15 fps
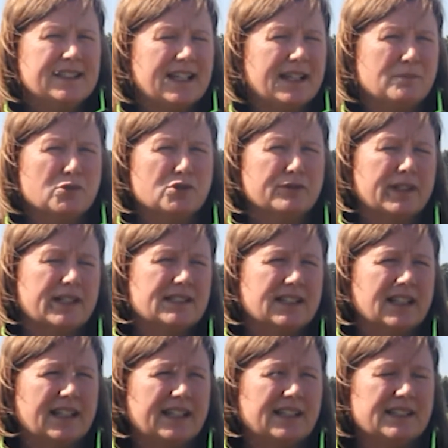and more
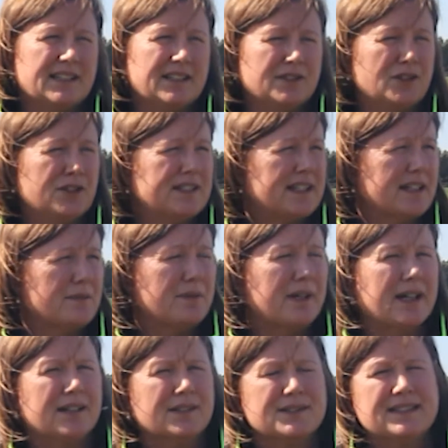recently into New South
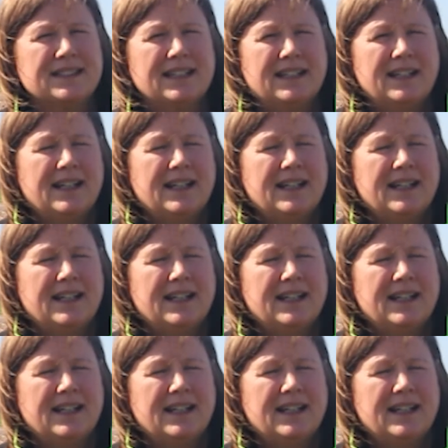Wales